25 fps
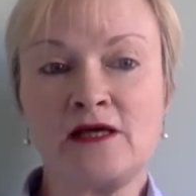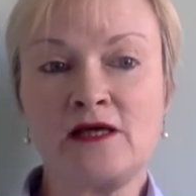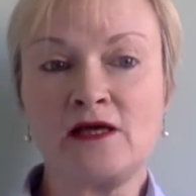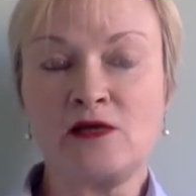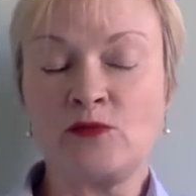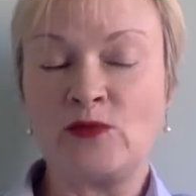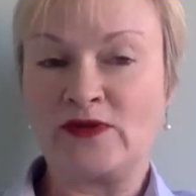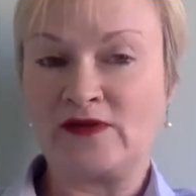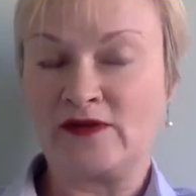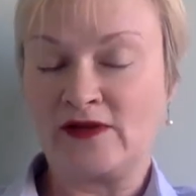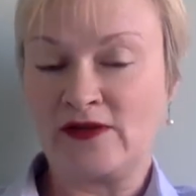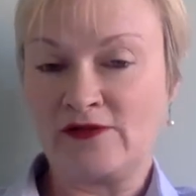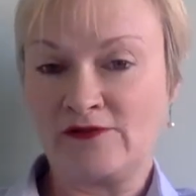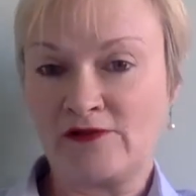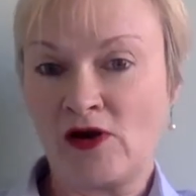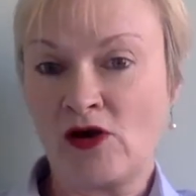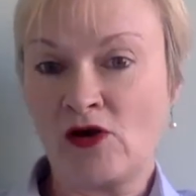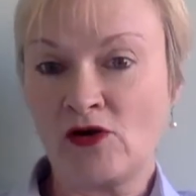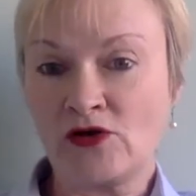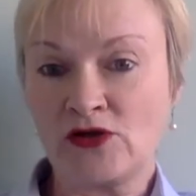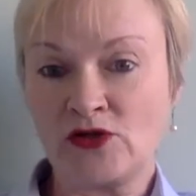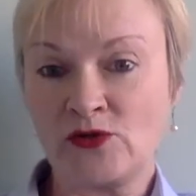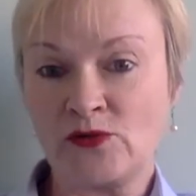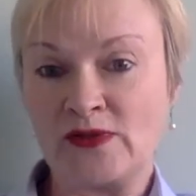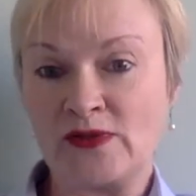whether they're
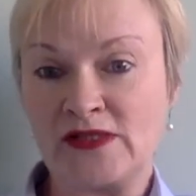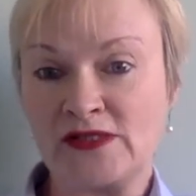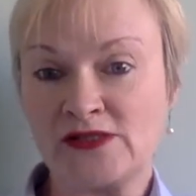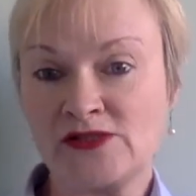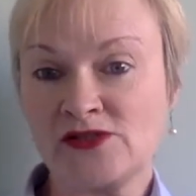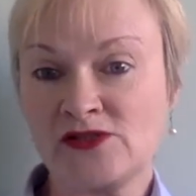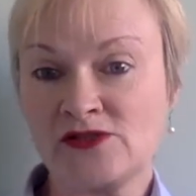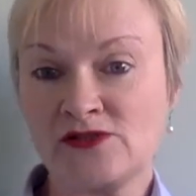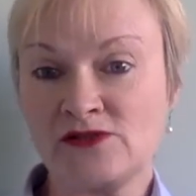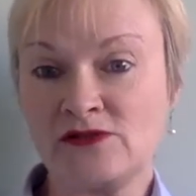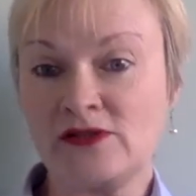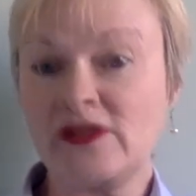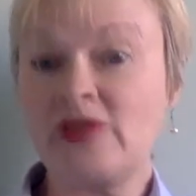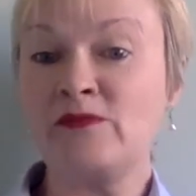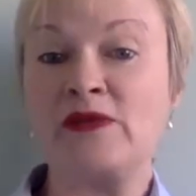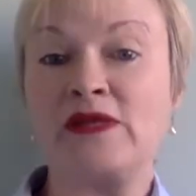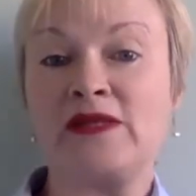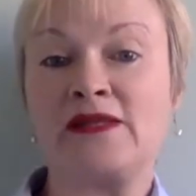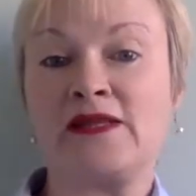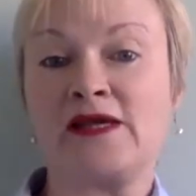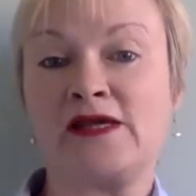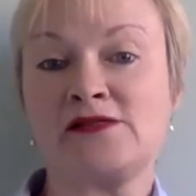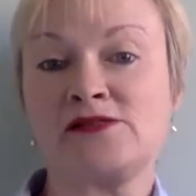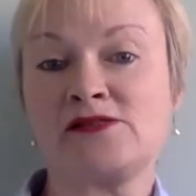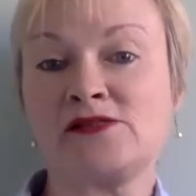arguing to limit
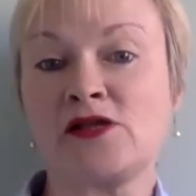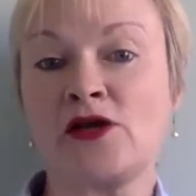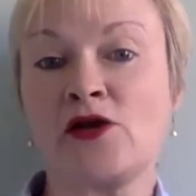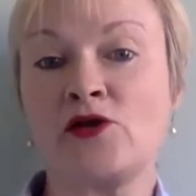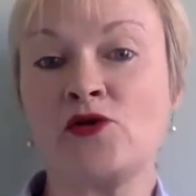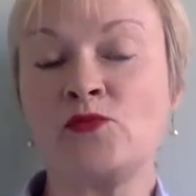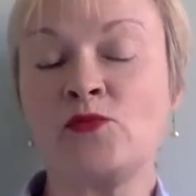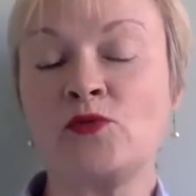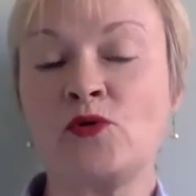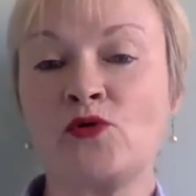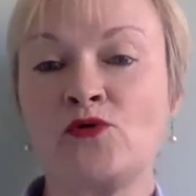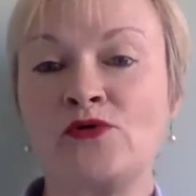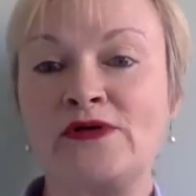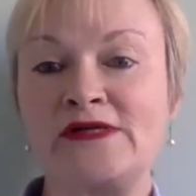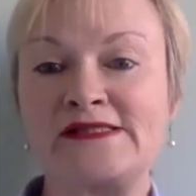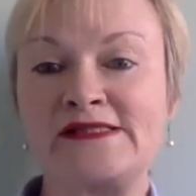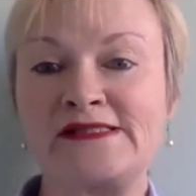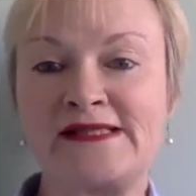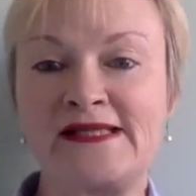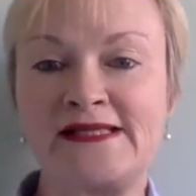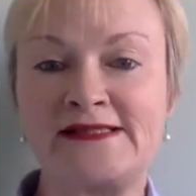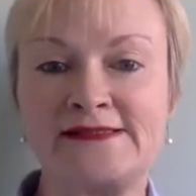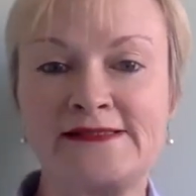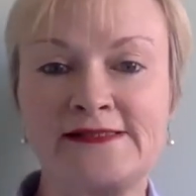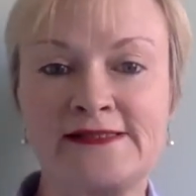that scope or
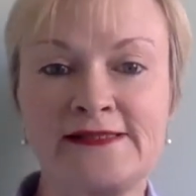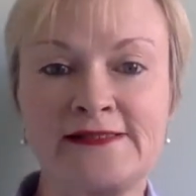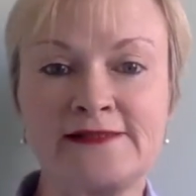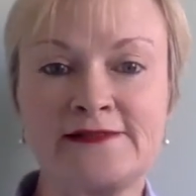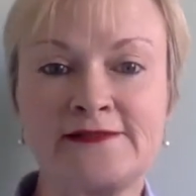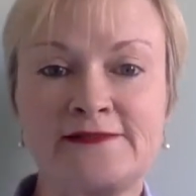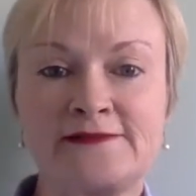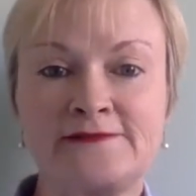extend it.